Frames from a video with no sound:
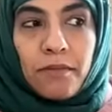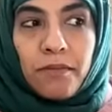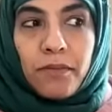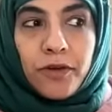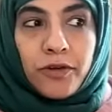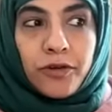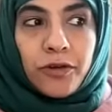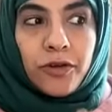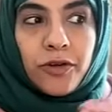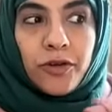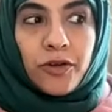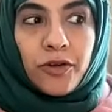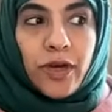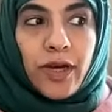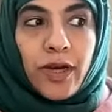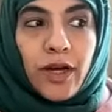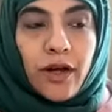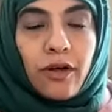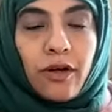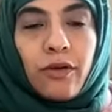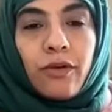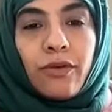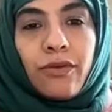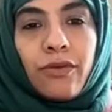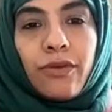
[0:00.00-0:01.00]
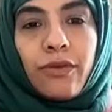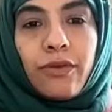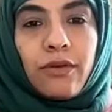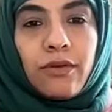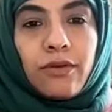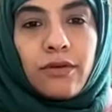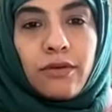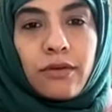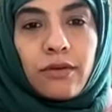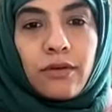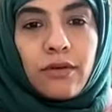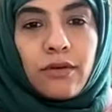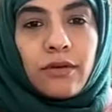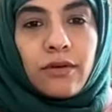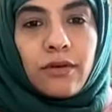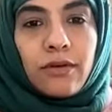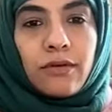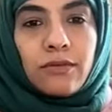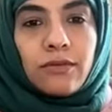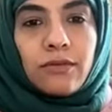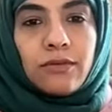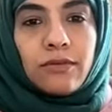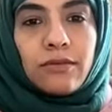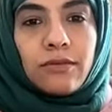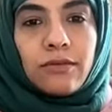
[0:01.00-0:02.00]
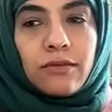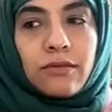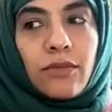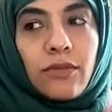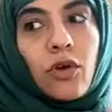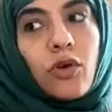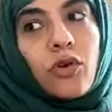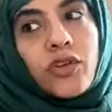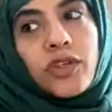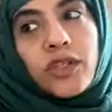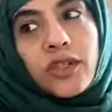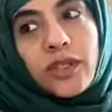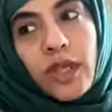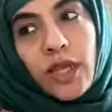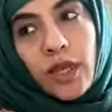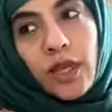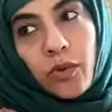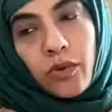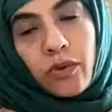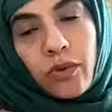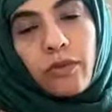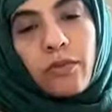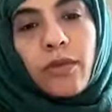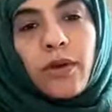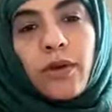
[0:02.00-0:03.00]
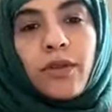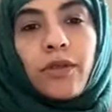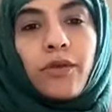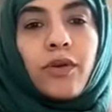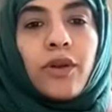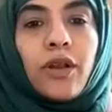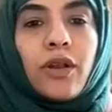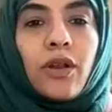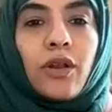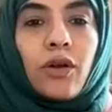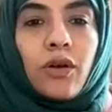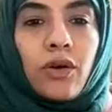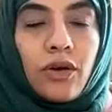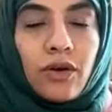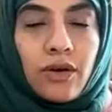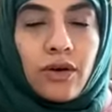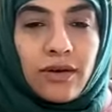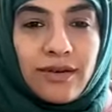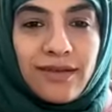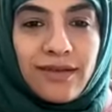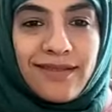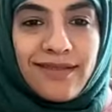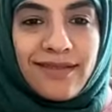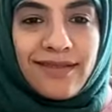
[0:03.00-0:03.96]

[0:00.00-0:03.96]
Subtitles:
Between your health or staying with mother-in-law,